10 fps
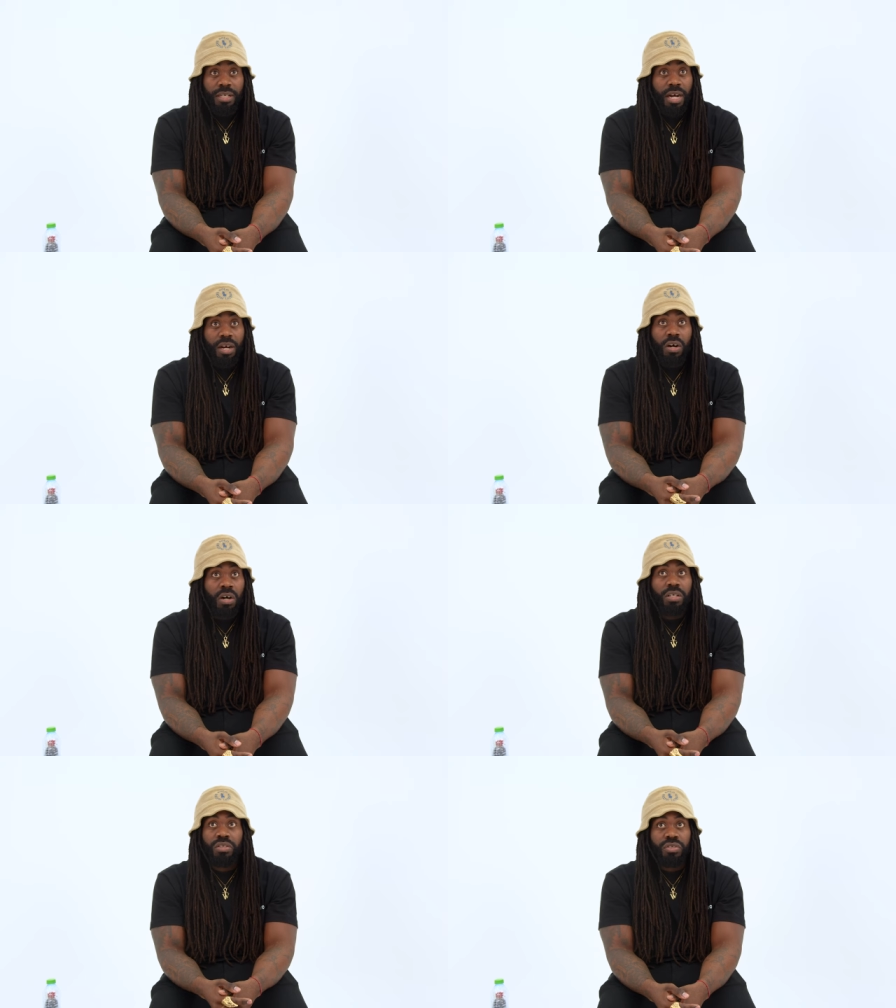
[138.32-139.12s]
I
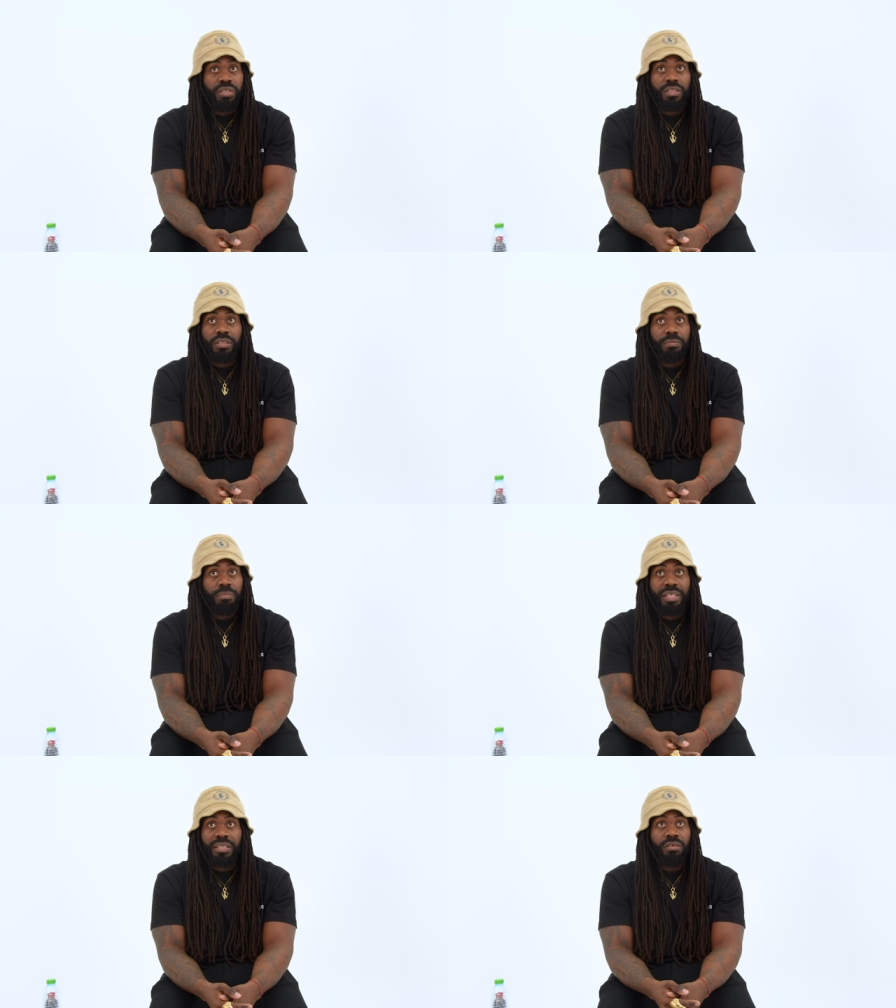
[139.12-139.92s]
can't just
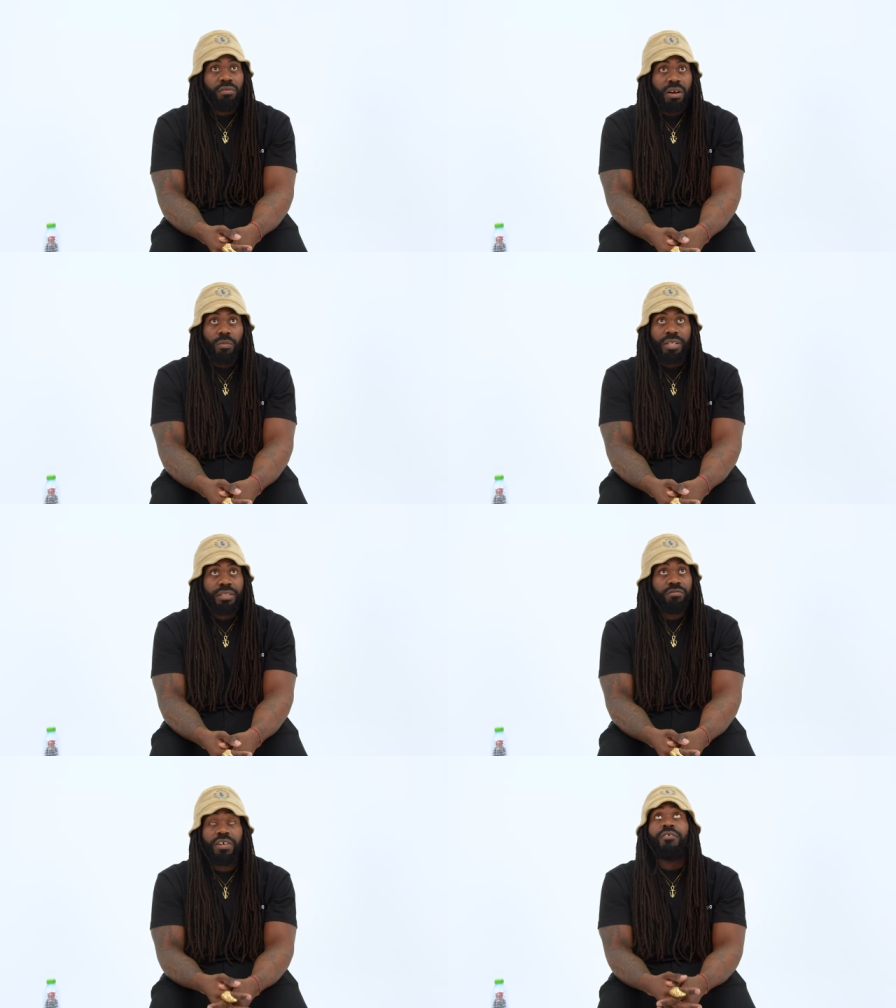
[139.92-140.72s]
be in the rat
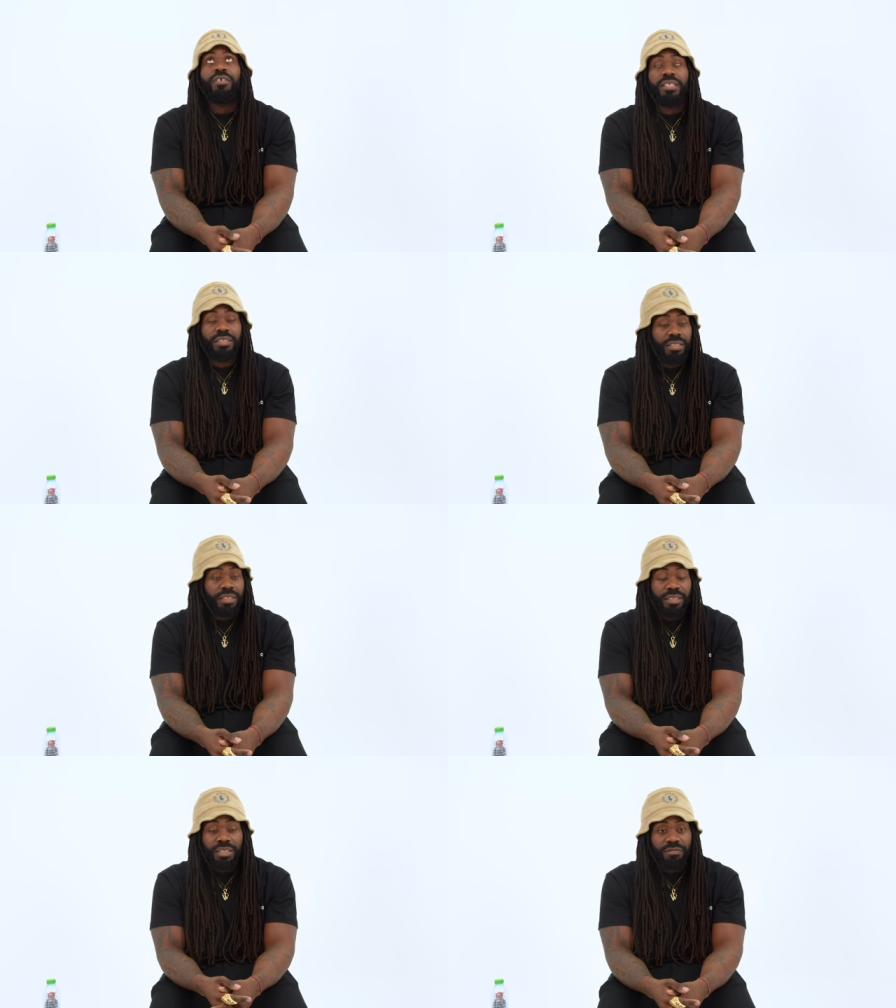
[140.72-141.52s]
race and
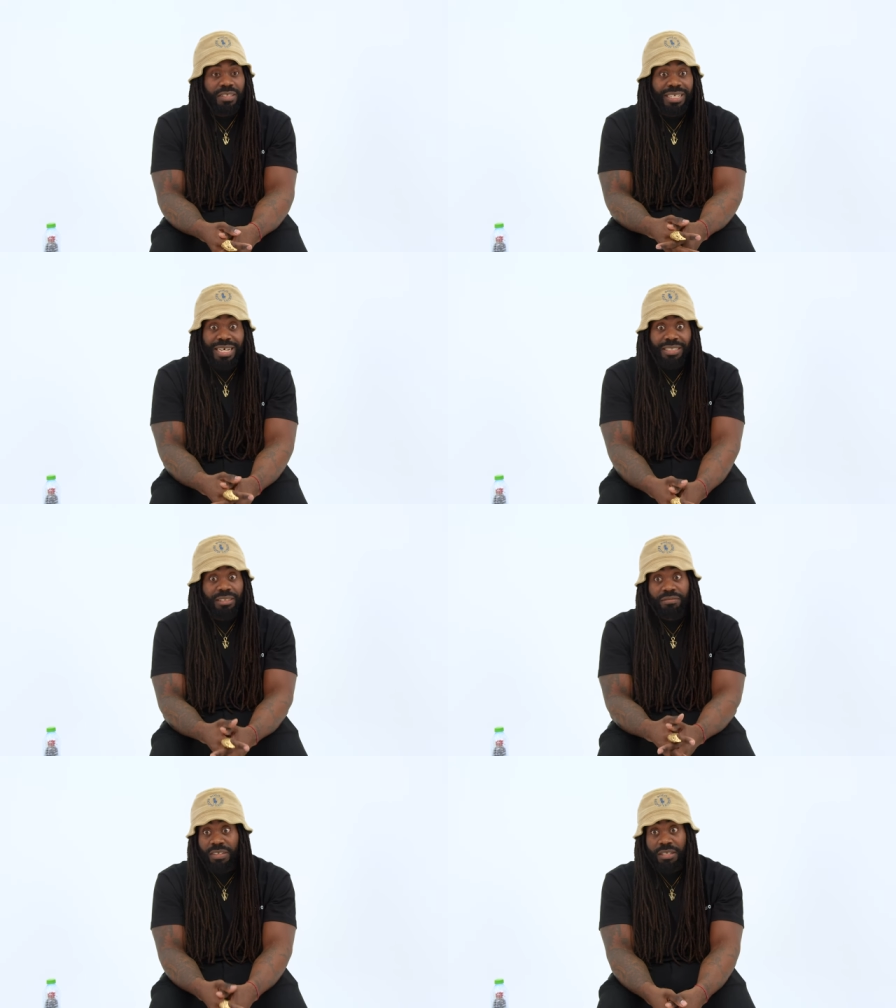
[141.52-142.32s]
just live on 9 to
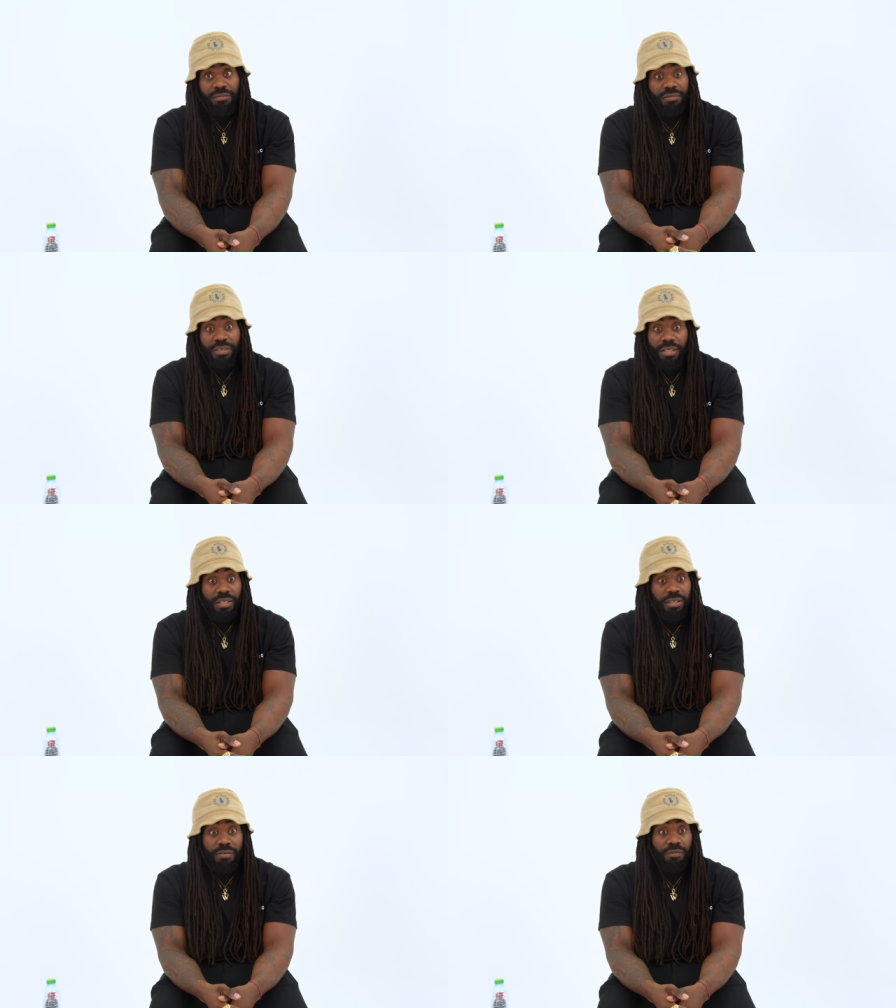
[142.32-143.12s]
5
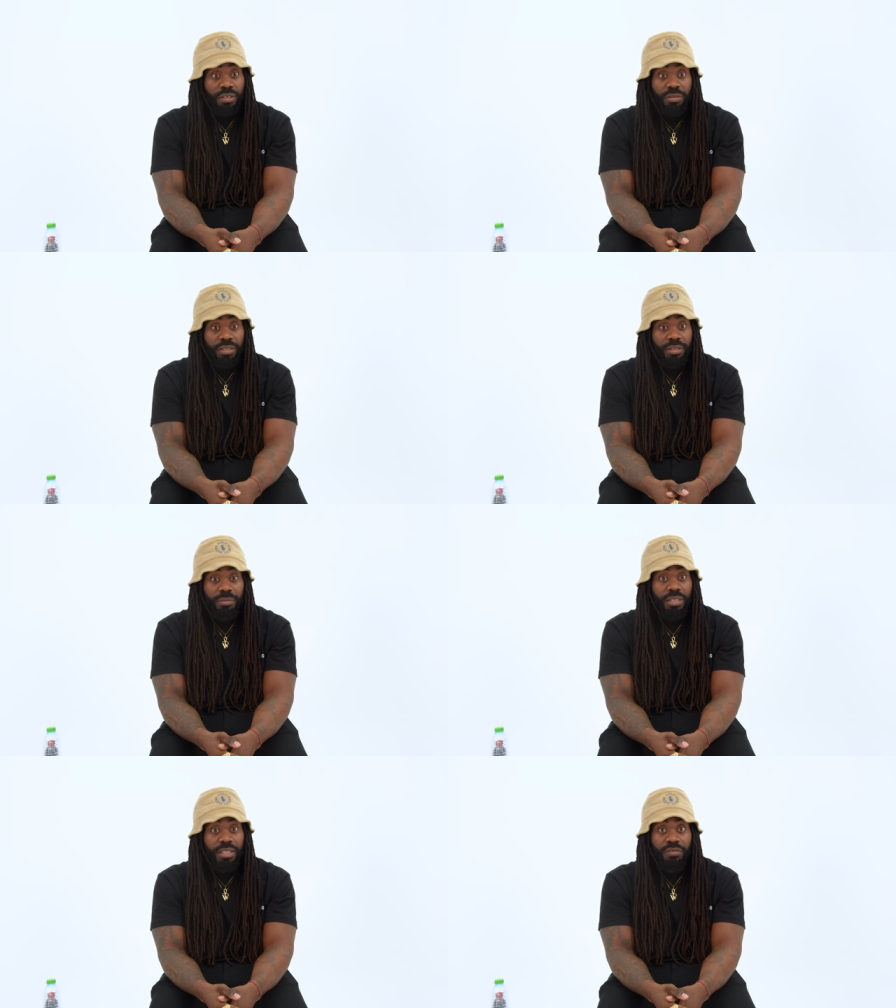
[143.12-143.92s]
for the rest of
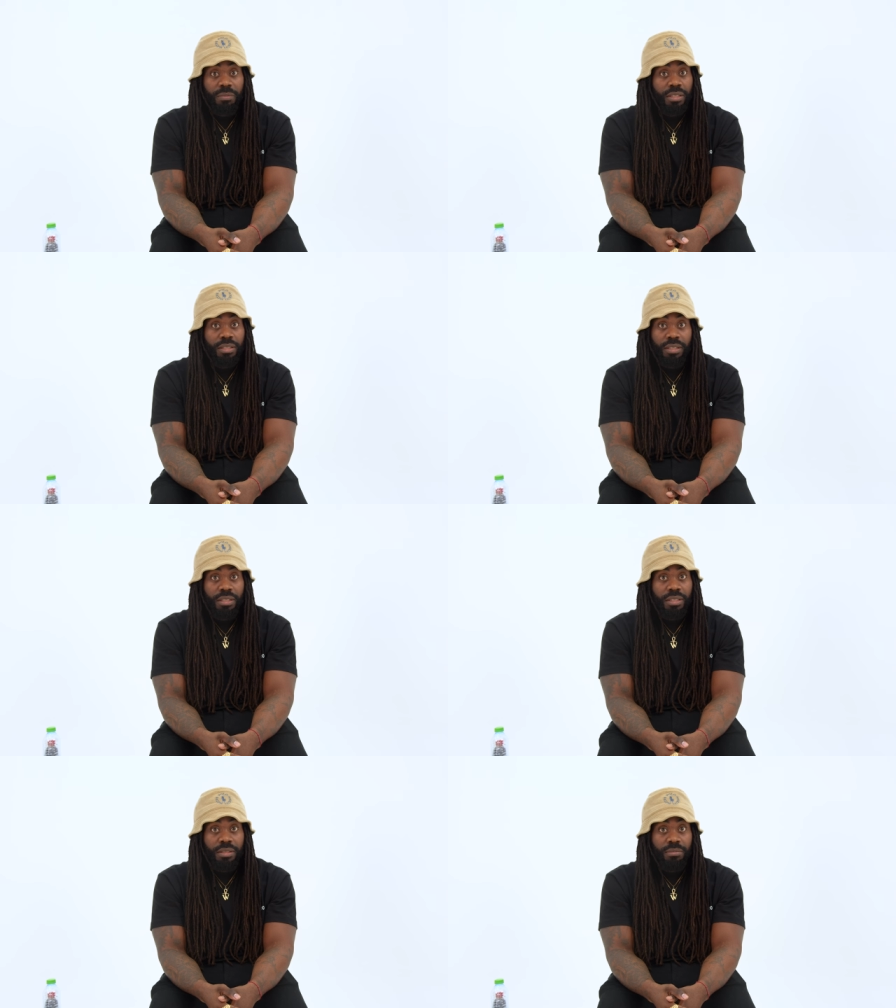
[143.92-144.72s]
my life, man.
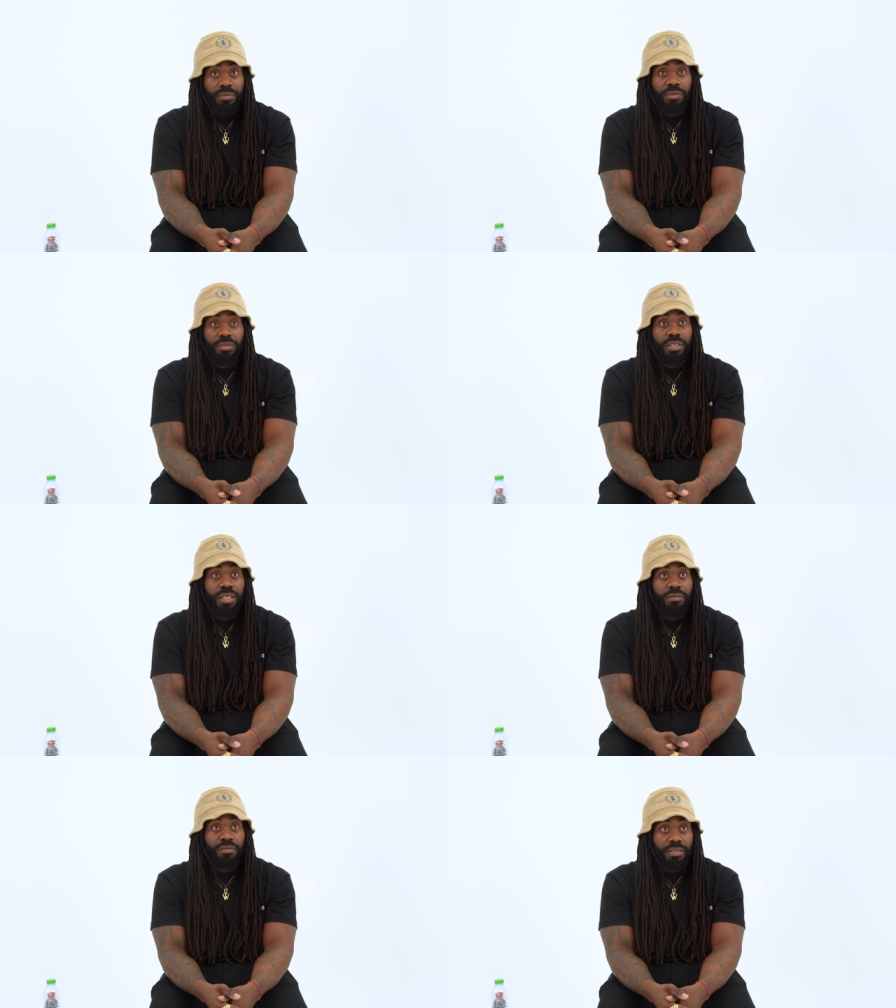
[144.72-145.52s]
I'm too
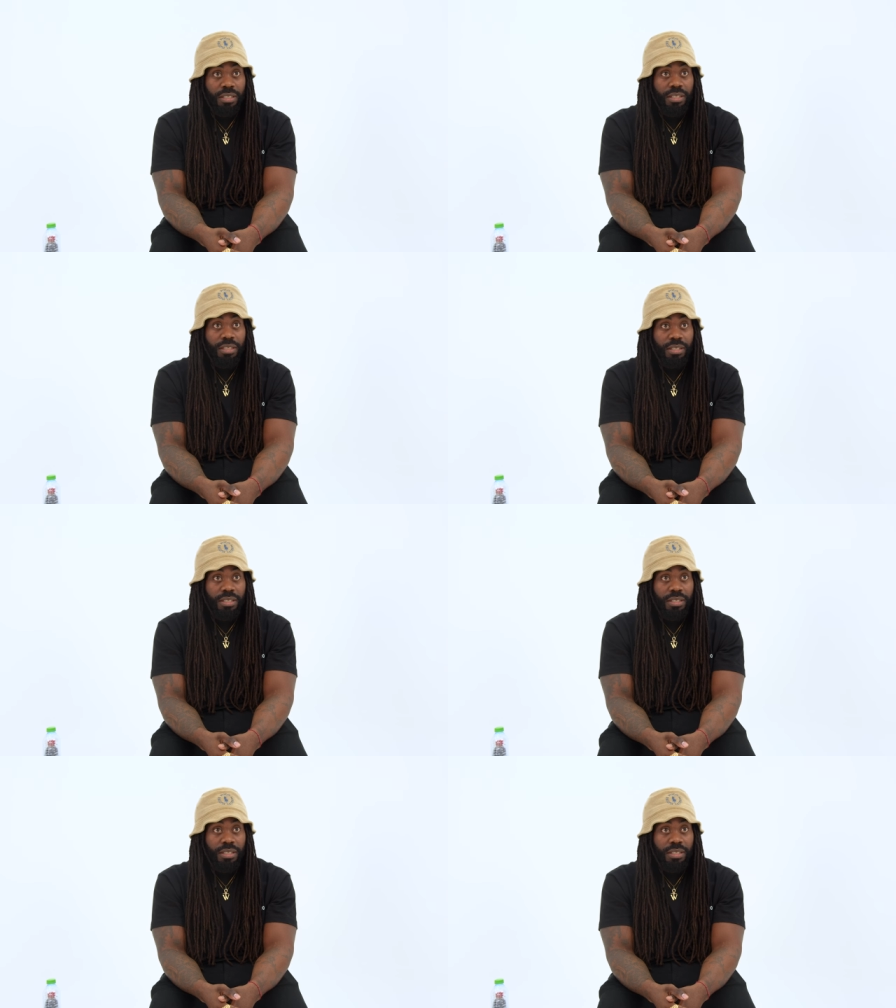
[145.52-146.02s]
creative for that.